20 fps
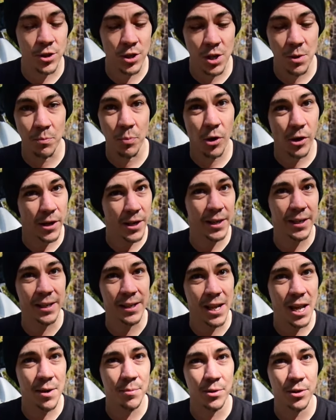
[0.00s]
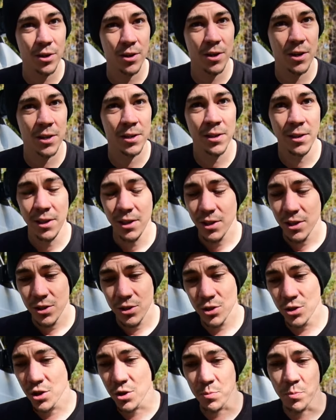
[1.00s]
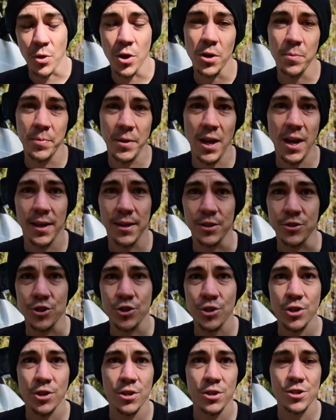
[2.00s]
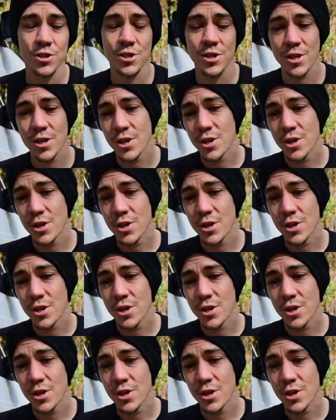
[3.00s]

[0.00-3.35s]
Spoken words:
You can park in a neighborhood, you could park behind a church,